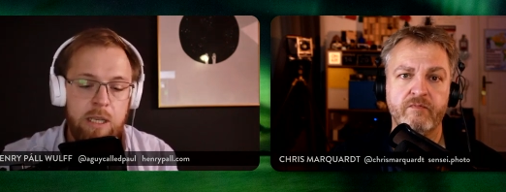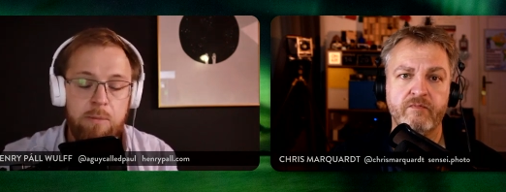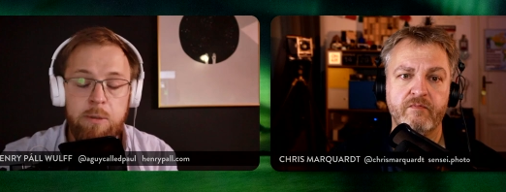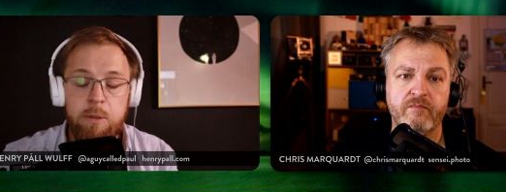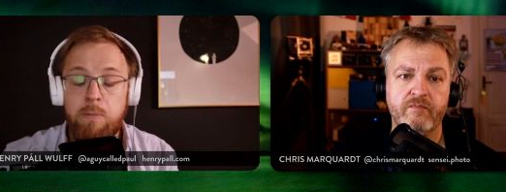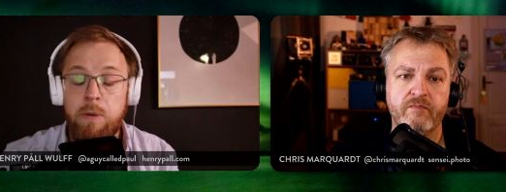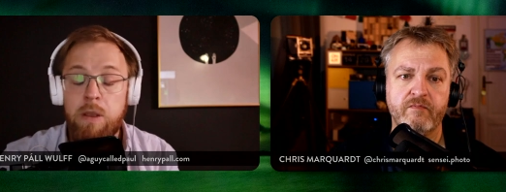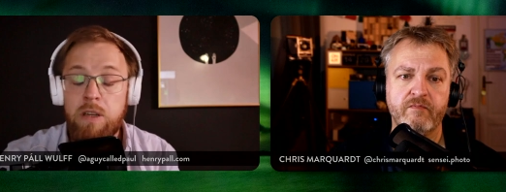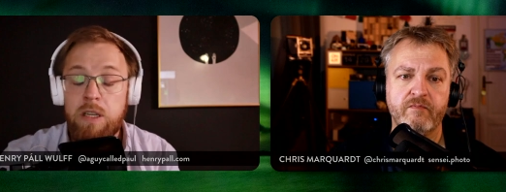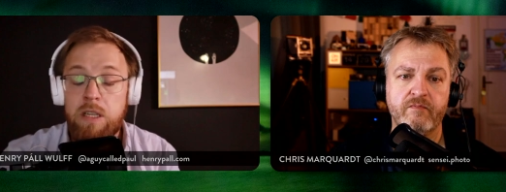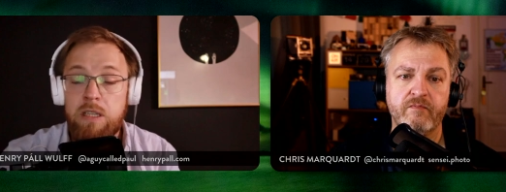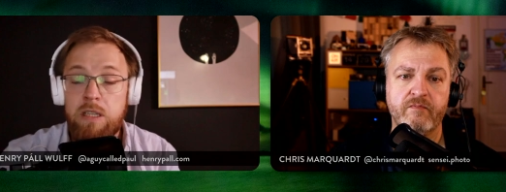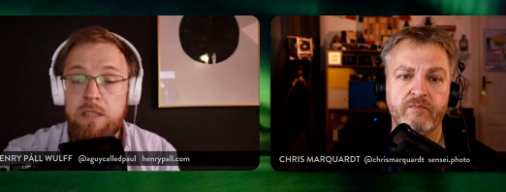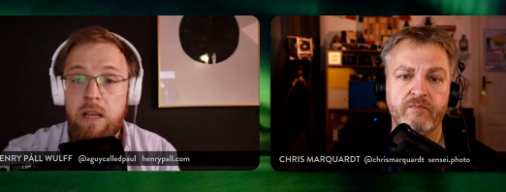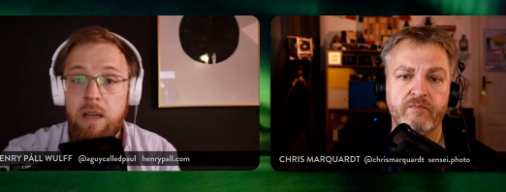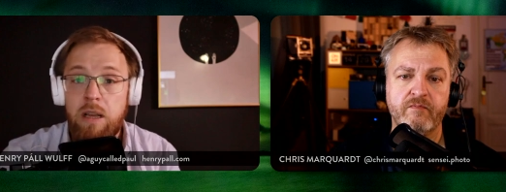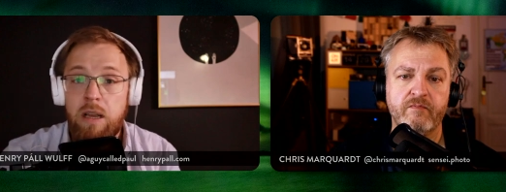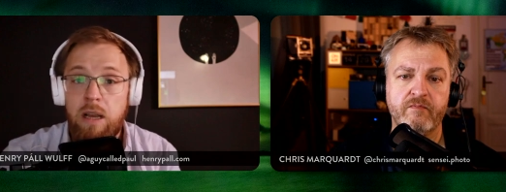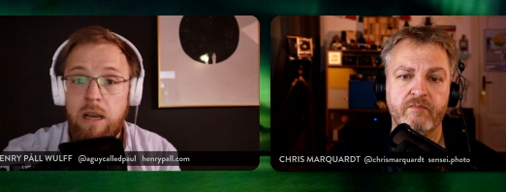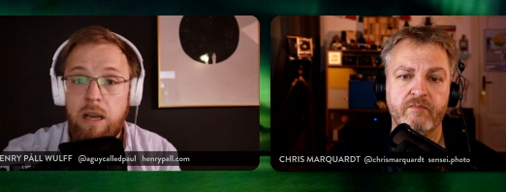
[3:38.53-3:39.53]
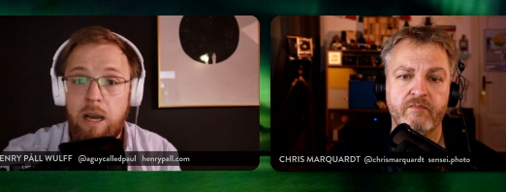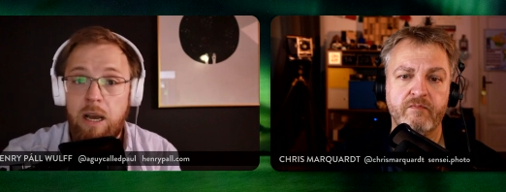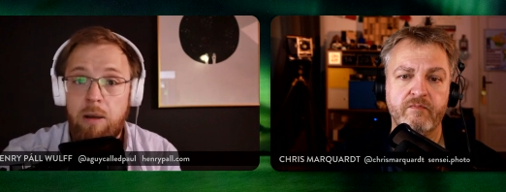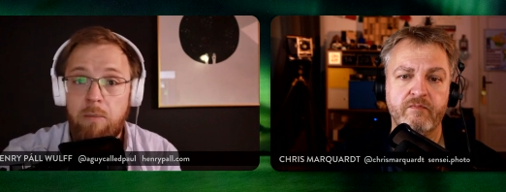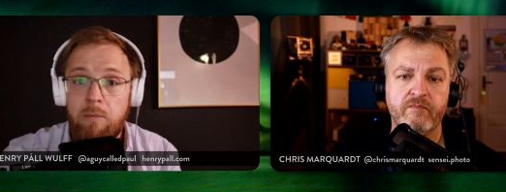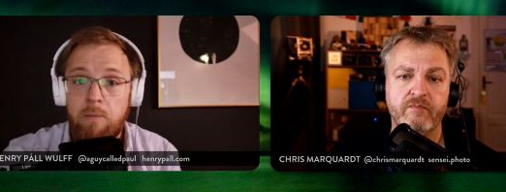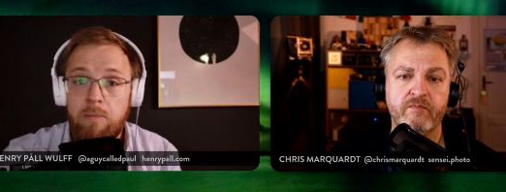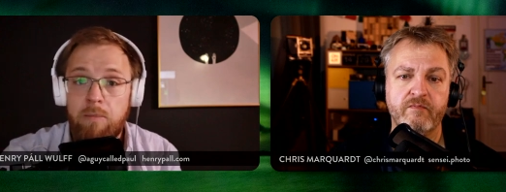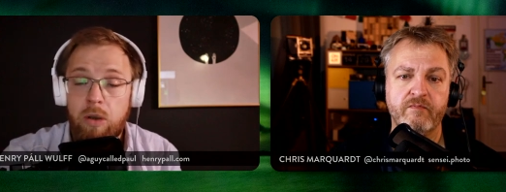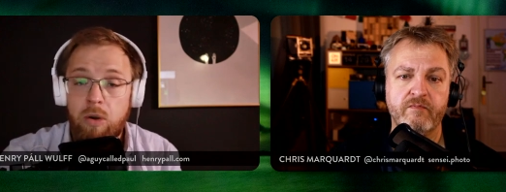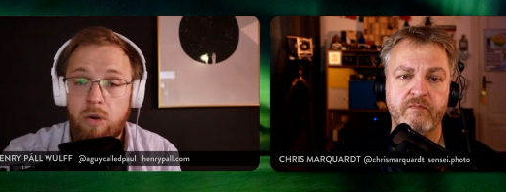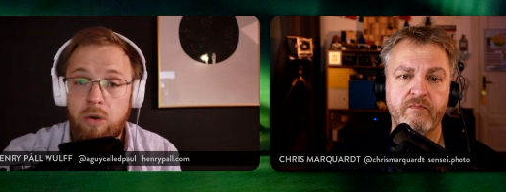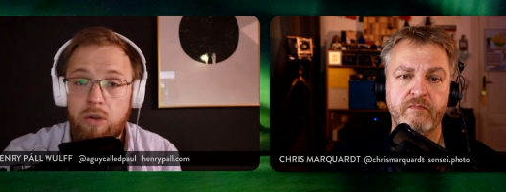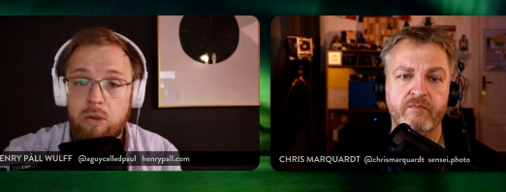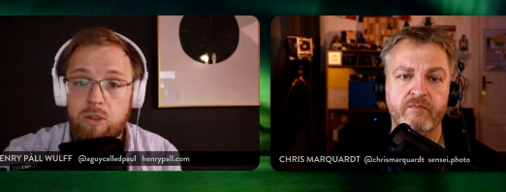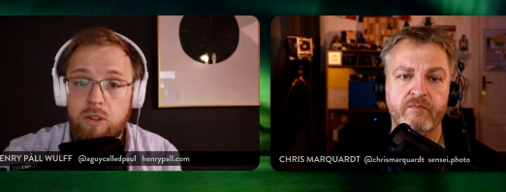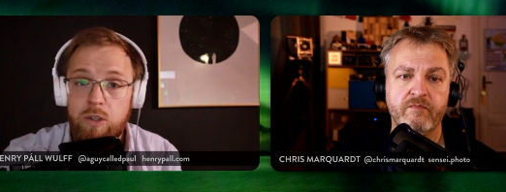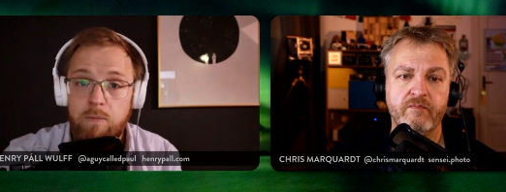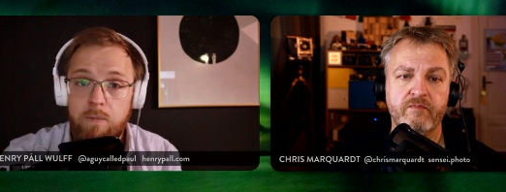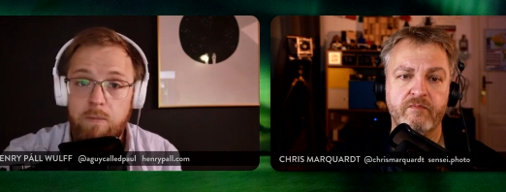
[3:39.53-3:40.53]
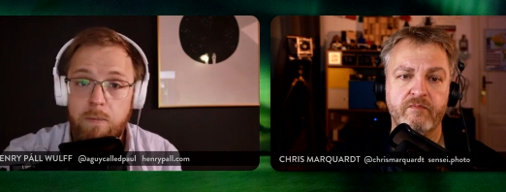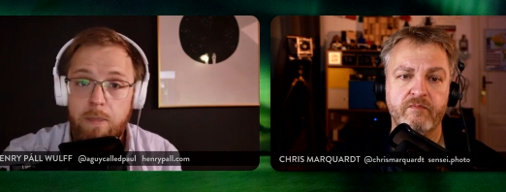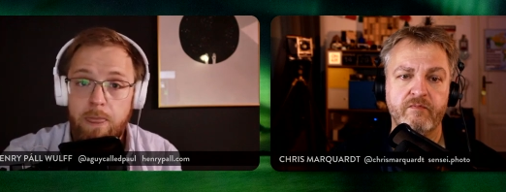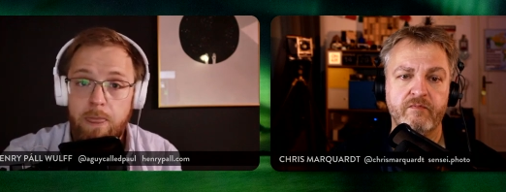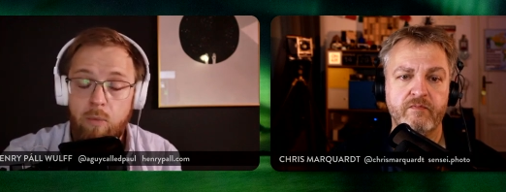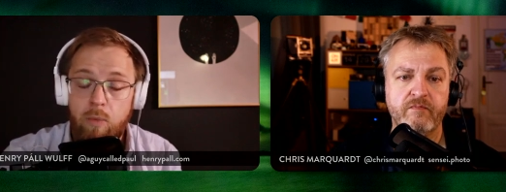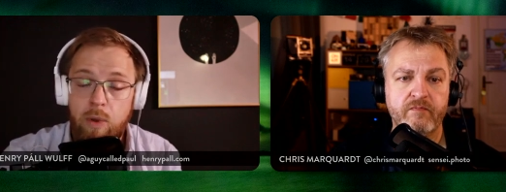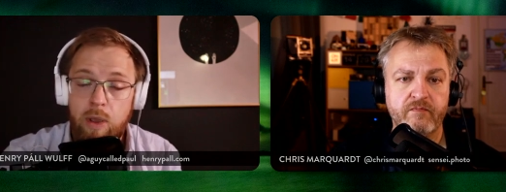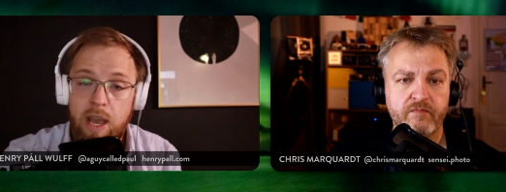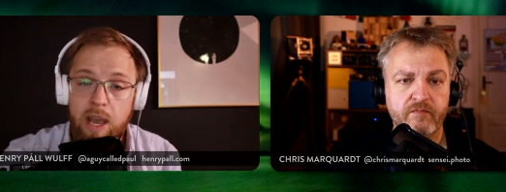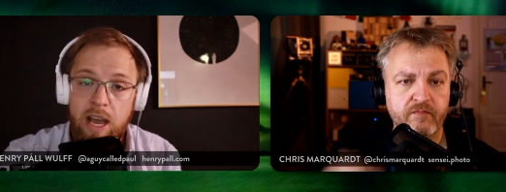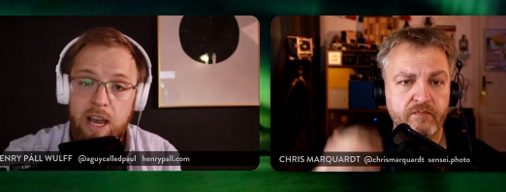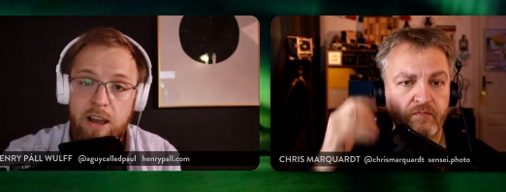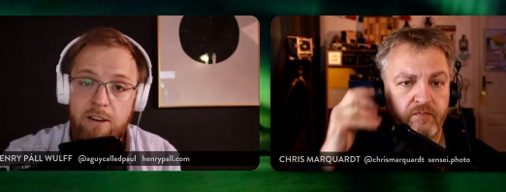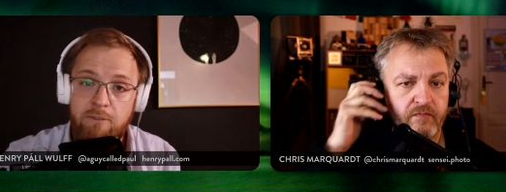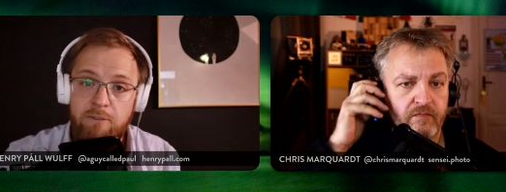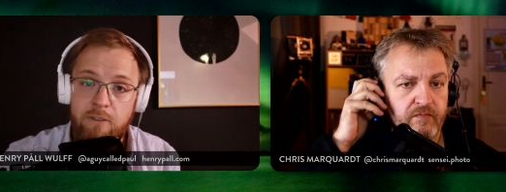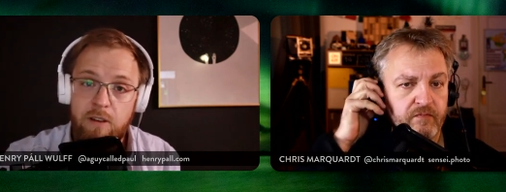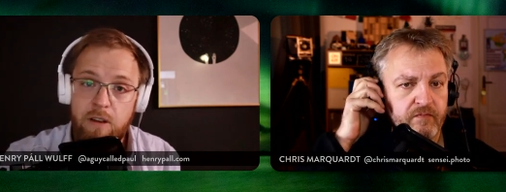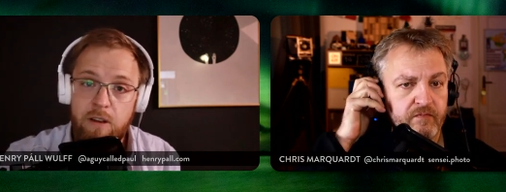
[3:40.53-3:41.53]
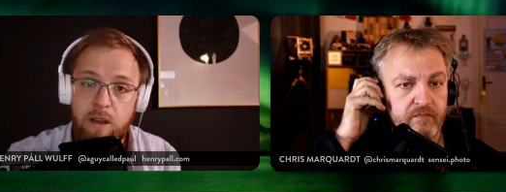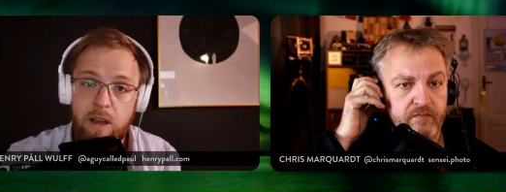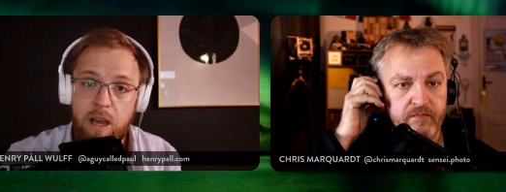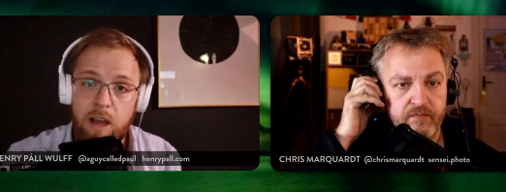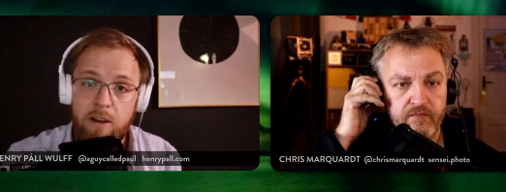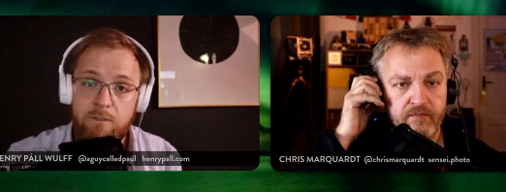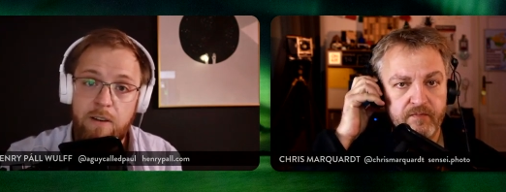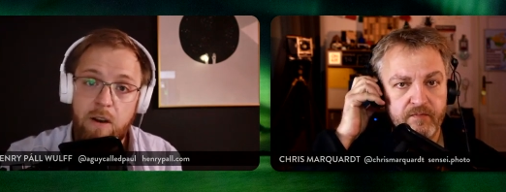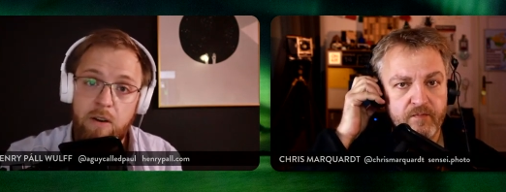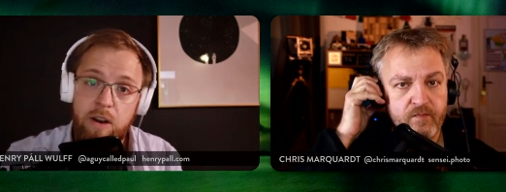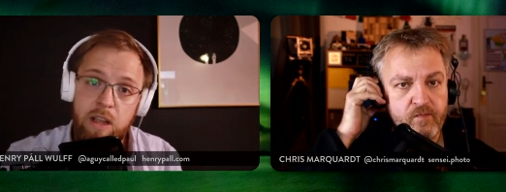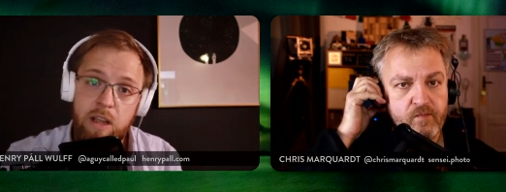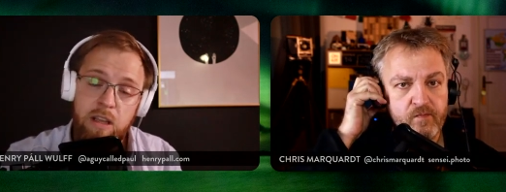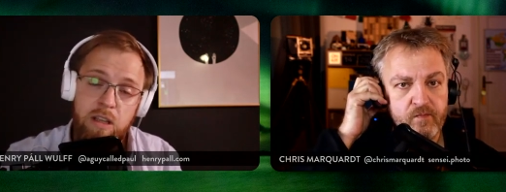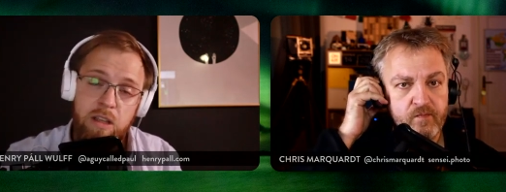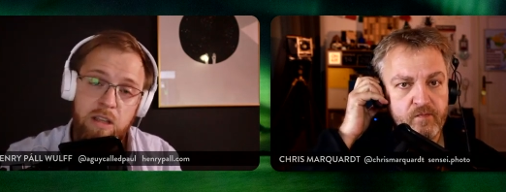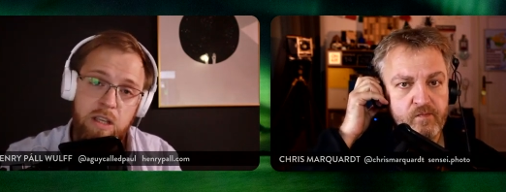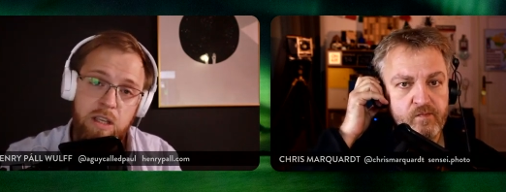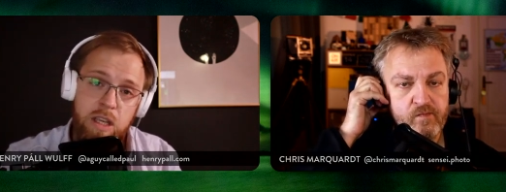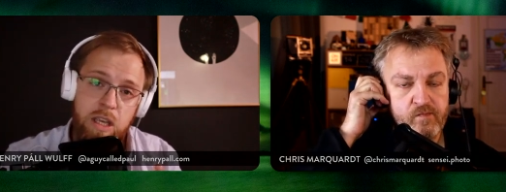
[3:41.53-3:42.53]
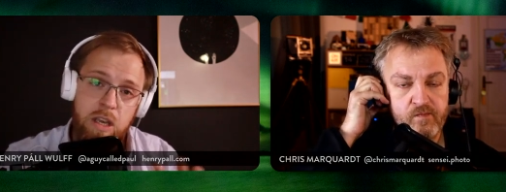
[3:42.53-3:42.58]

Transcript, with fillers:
Speaker 1: Subspecies um, because we have a very